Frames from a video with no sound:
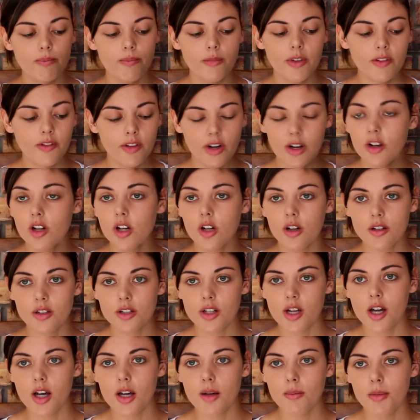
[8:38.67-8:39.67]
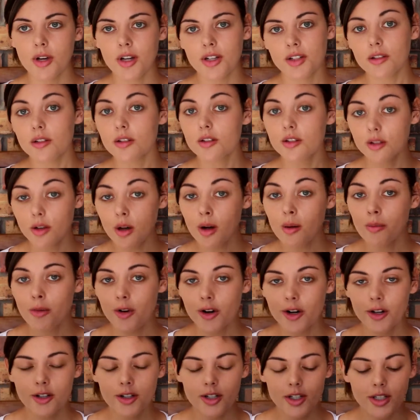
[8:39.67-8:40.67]
a very long time until Star
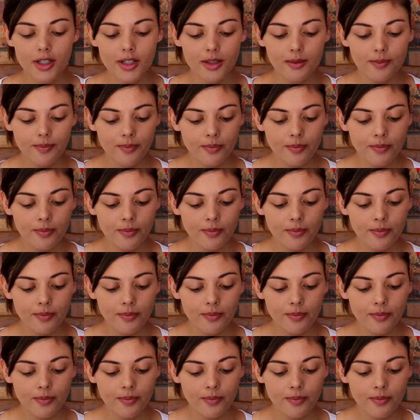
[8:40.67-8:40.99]
broke it.